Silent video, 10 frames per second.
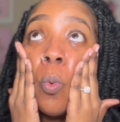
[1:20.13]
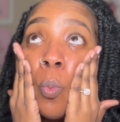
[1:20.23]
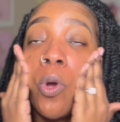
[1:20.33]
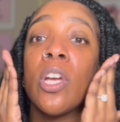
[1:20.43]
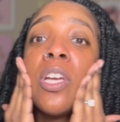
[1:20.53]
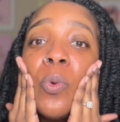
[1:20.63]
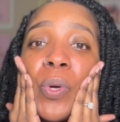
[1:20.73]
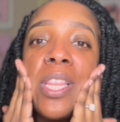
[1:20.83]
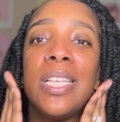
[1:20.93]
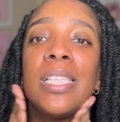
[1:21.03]
Working
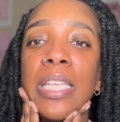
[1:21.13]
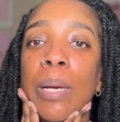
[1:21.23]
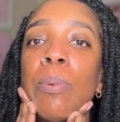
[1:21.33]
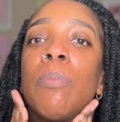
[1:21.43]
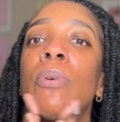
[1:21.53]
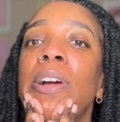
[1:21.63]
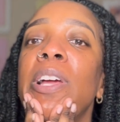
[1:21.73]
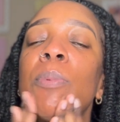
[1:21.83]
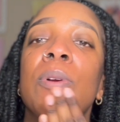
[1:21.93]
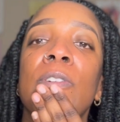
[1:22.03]
with this type of
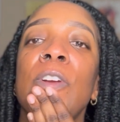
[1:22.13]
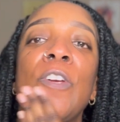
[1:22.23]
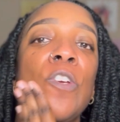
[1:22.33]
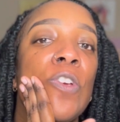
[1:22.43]
primer,